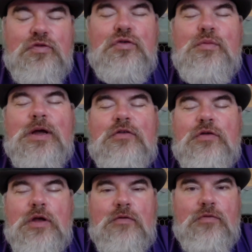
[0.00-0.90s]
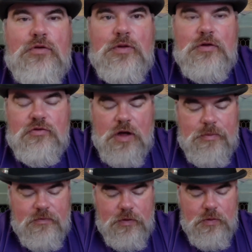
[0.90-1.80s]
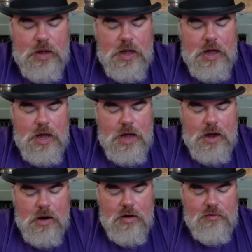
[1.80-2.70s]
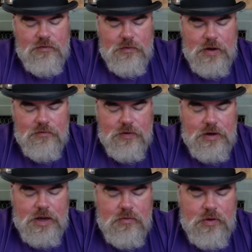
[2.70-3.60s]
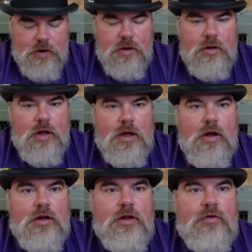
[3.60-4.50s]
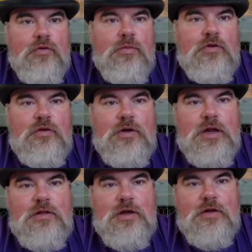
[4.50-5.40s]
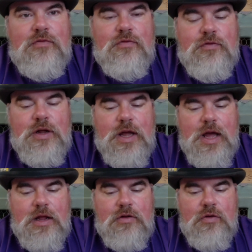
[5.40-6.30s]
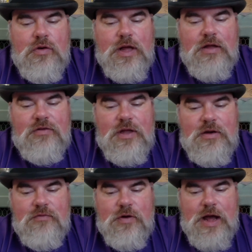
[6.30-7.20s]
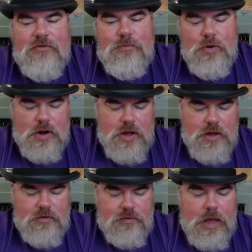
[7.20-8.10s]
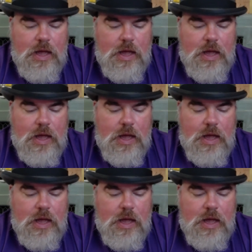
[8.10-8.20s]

so much for doing their job. If you are a frontline worker, contact Rumors and you get a ticket for free and your guests get in for half price.